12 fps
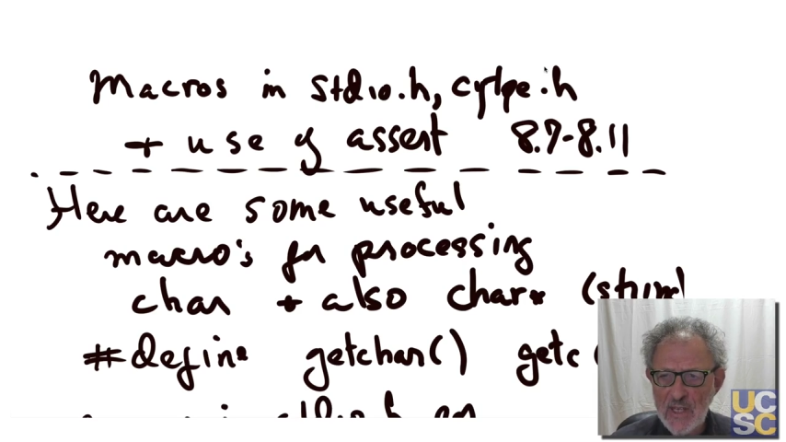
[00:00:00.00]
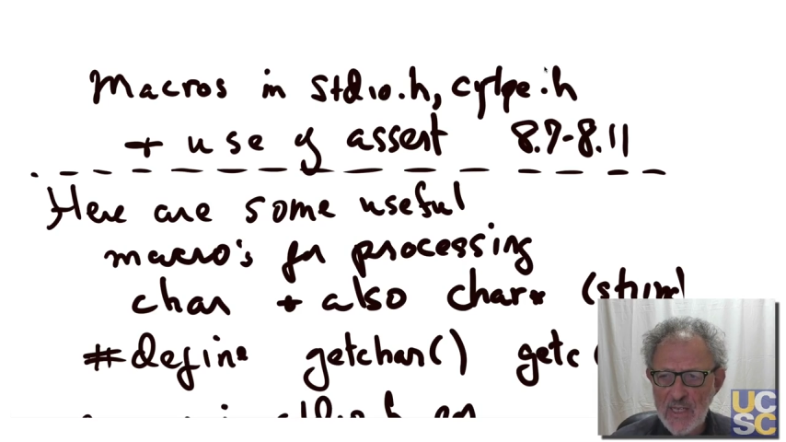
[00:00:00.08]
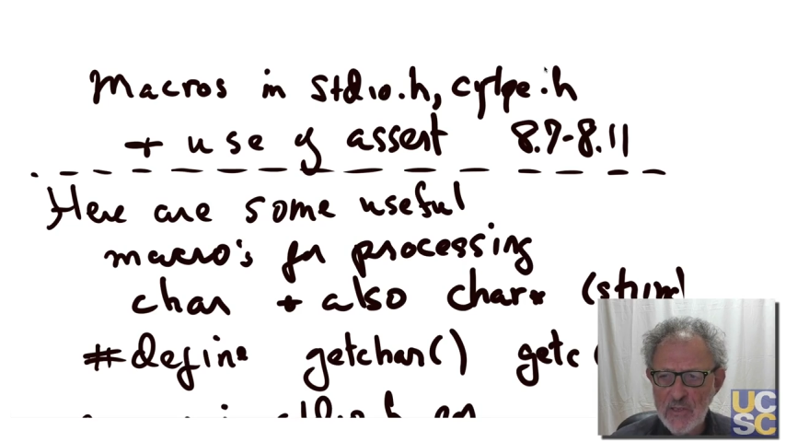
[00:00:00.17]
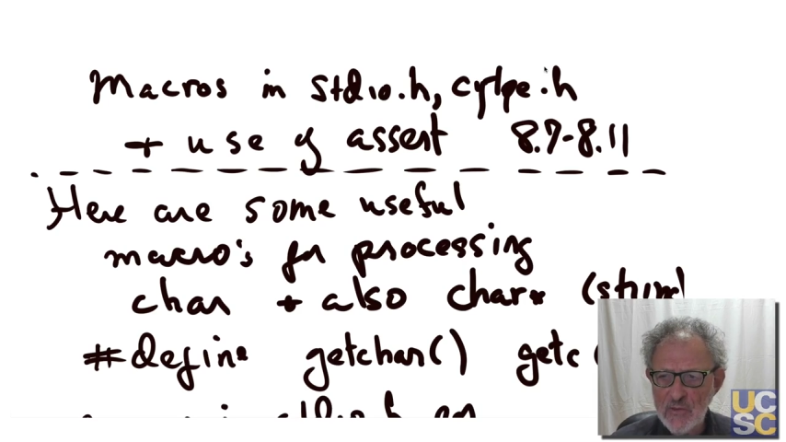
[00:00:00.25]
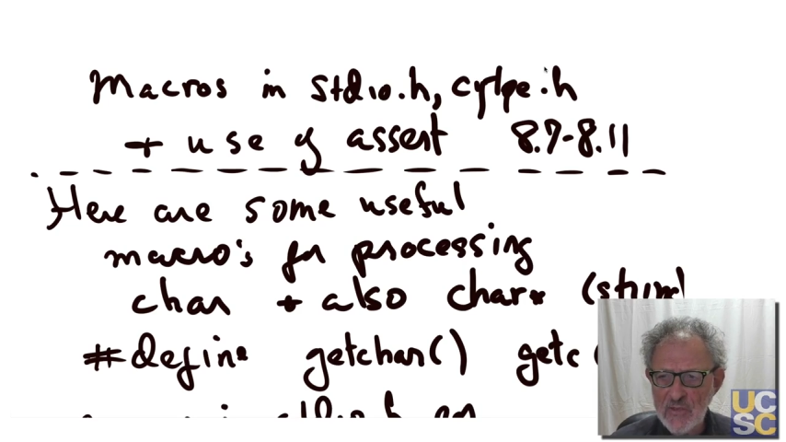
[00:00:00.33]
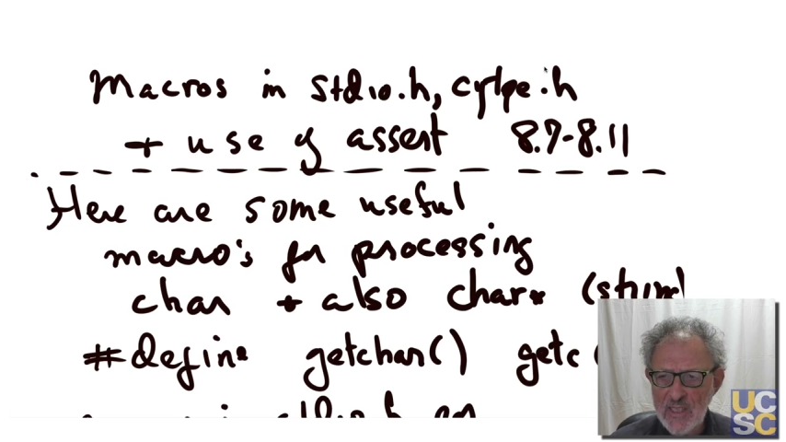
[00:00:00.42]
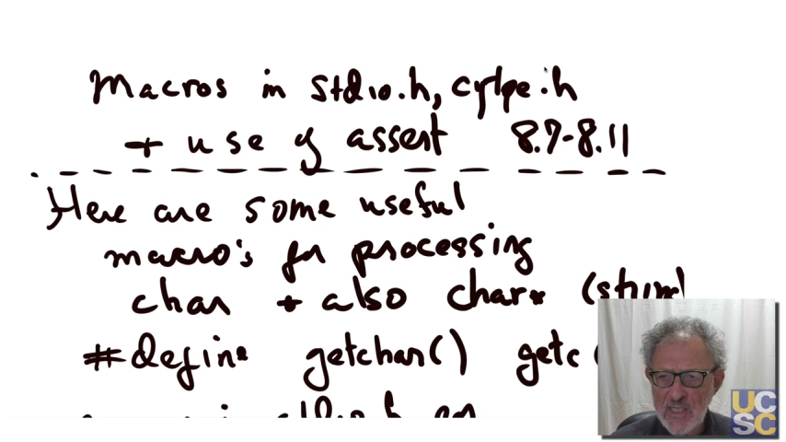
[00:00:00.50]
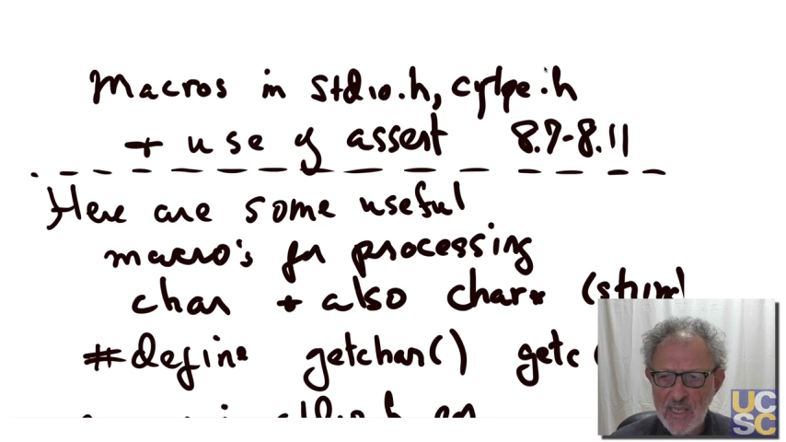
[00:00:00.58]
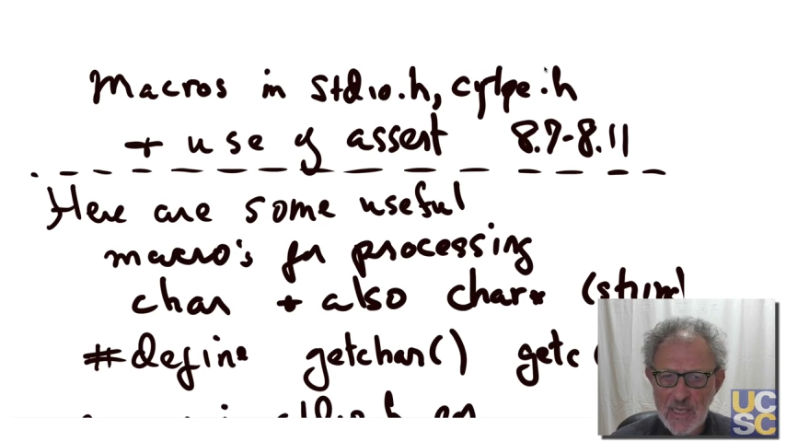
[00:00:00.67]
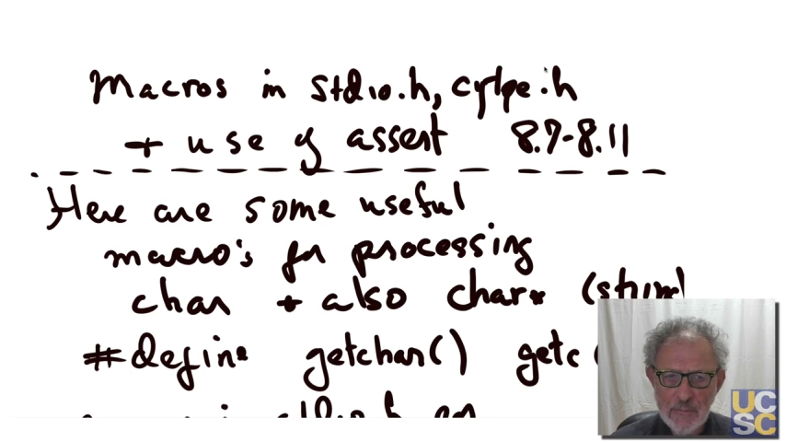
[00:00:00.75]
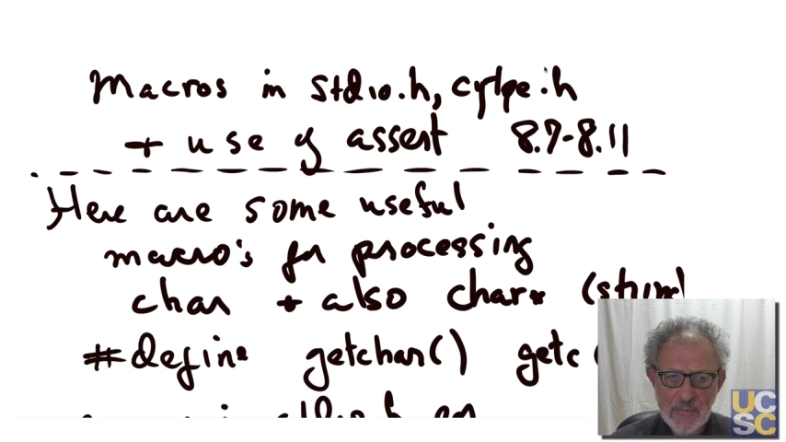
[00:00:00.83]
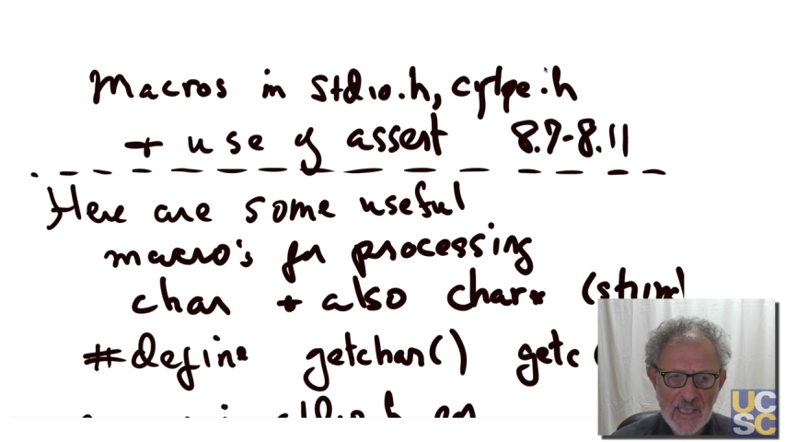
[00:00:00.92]
and
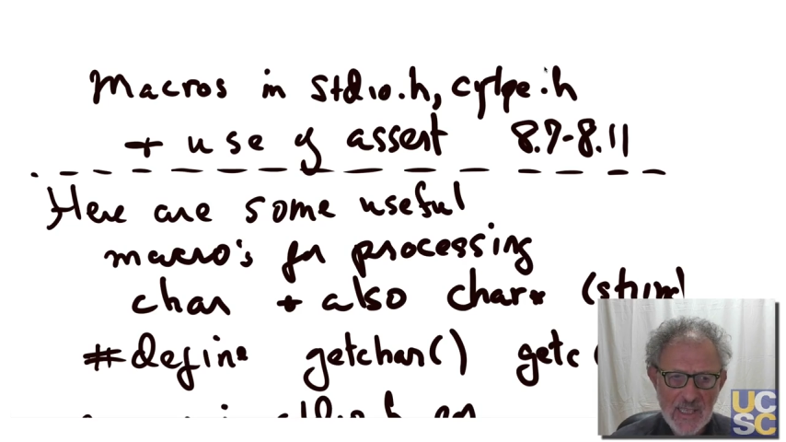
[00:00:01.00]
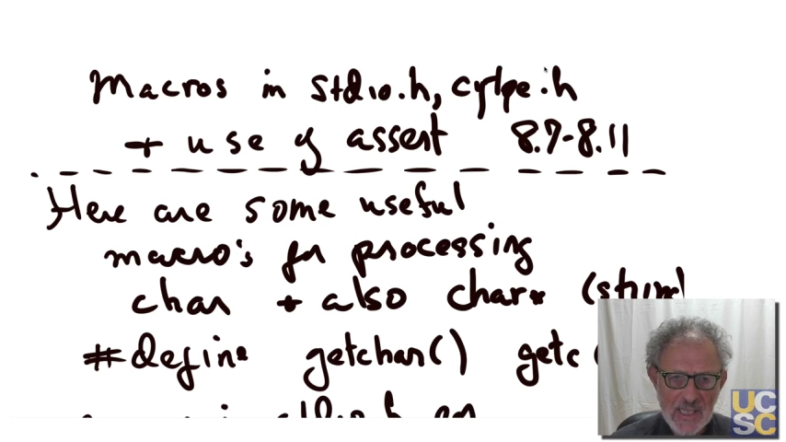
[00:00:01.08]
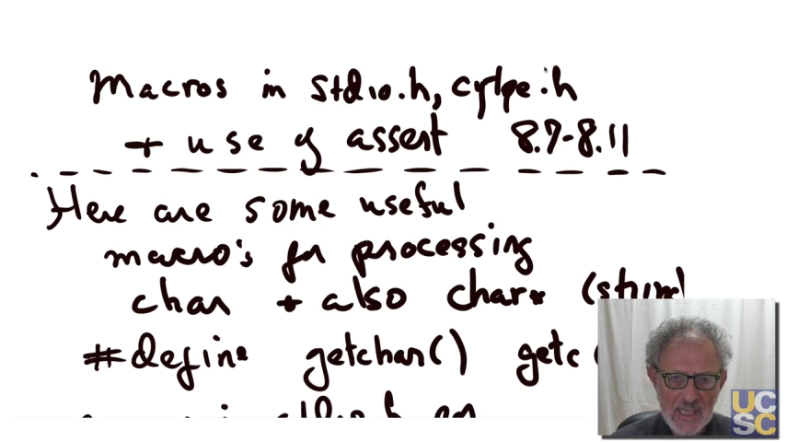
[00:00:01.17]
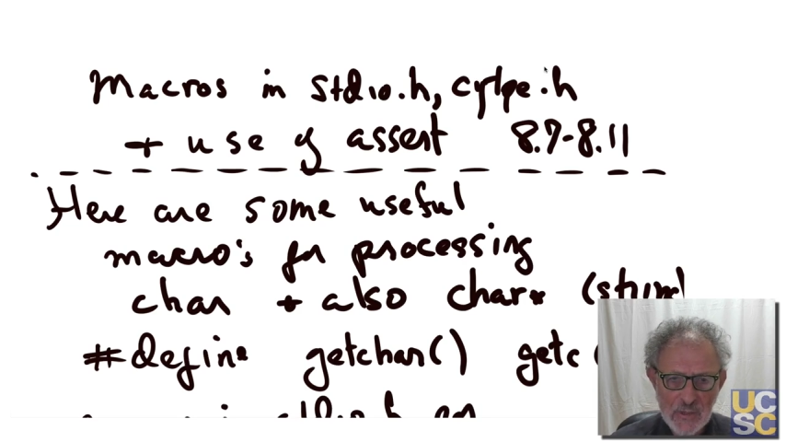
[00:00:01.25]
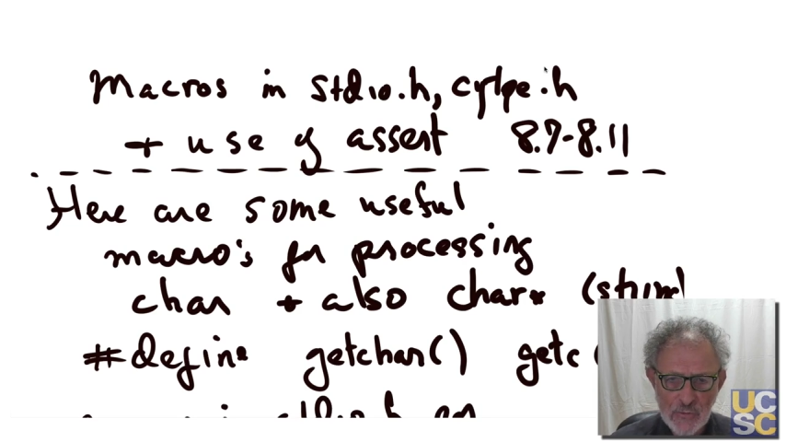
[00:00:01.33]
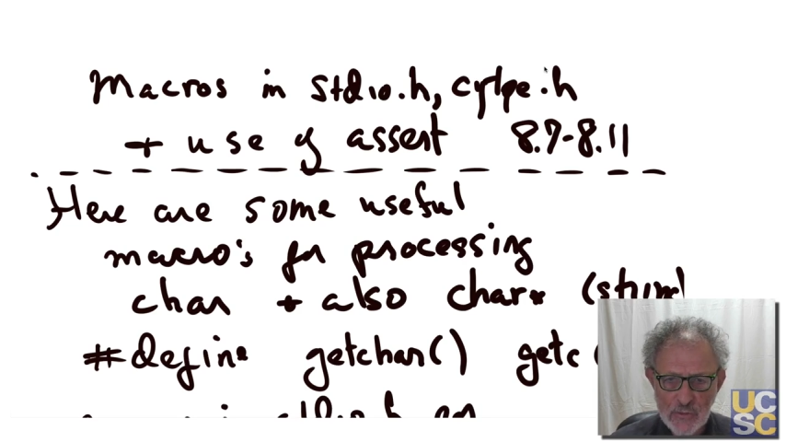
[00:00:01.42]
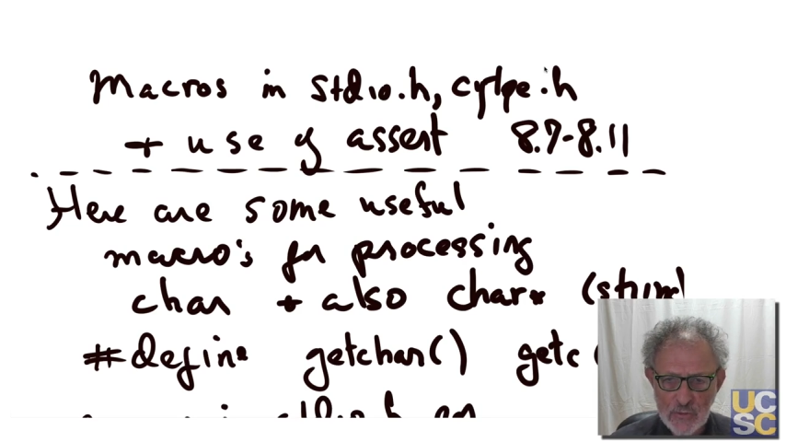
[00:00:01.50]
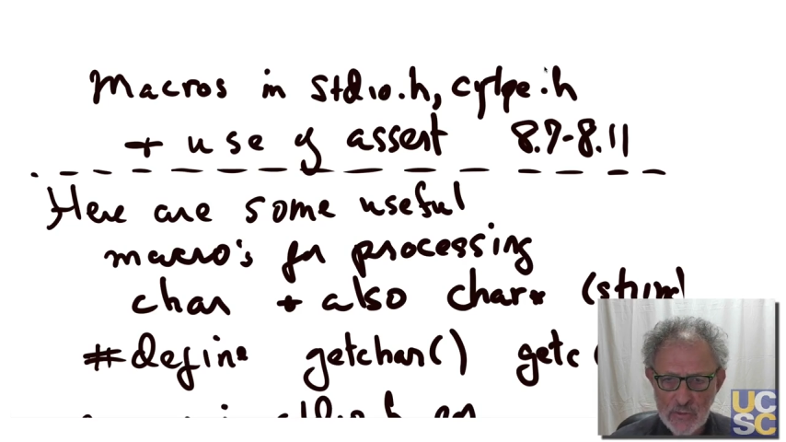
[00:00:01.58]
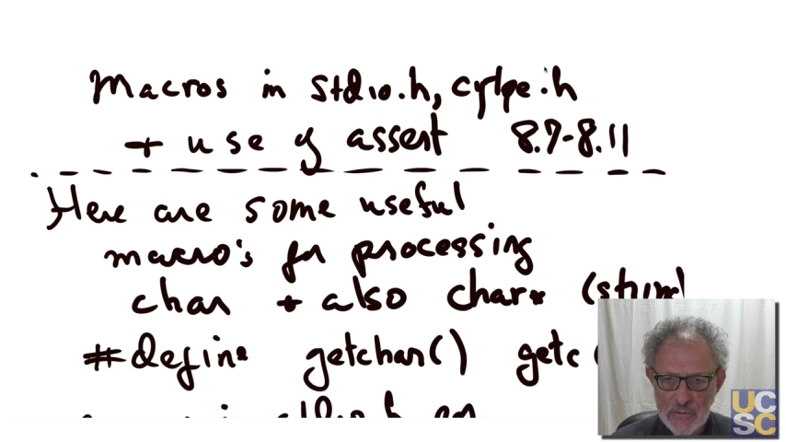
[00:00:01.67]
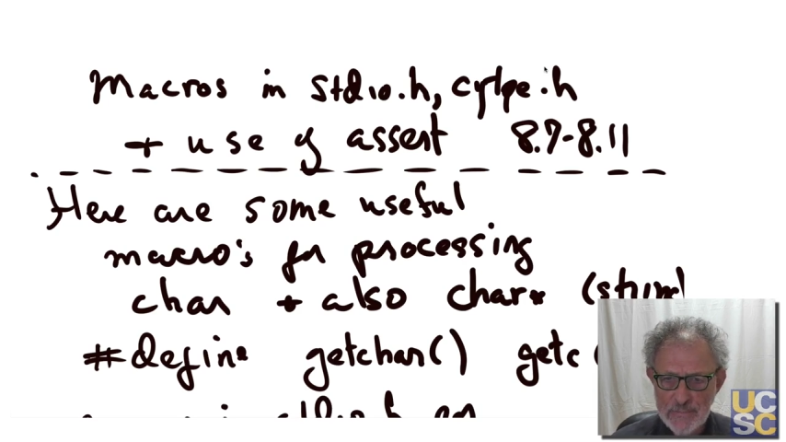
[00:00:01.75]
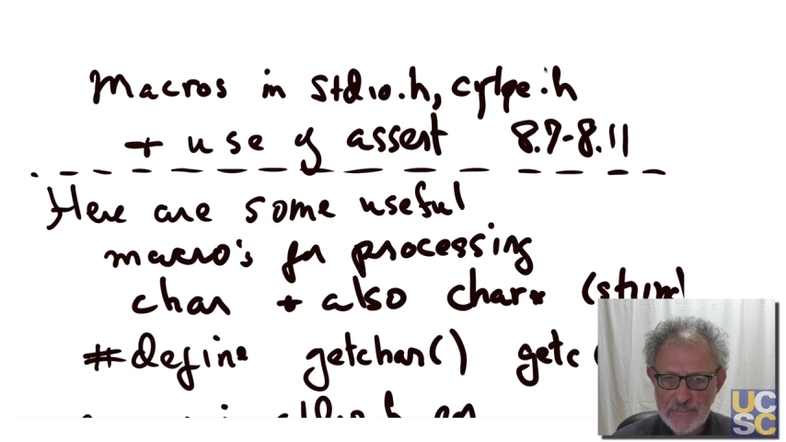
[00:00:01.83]
ctype.h.